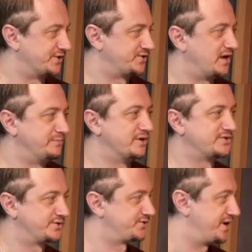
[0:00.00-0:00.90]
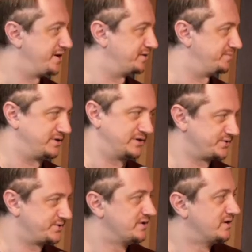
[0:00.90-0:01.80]
I'm not just saying it
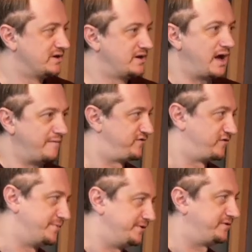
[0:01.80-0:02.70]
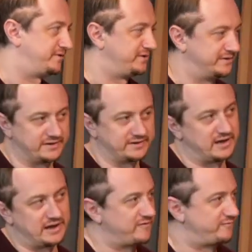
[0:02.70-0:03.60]
because I'm from here and like
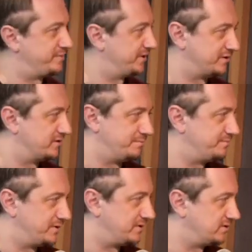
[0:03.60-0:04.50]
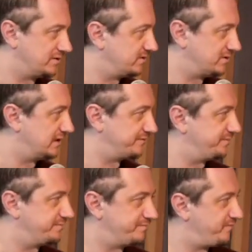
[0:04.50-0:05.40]
I, have played on a, you know, on every
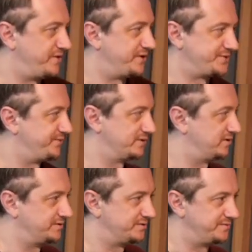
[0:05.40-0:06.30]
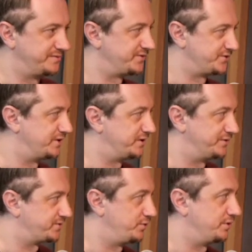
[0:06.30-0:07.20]
festival under the sun at
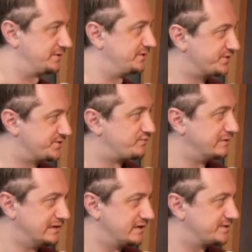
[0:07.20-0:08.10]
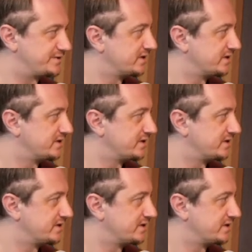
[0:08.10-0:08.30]
this point. And this really is,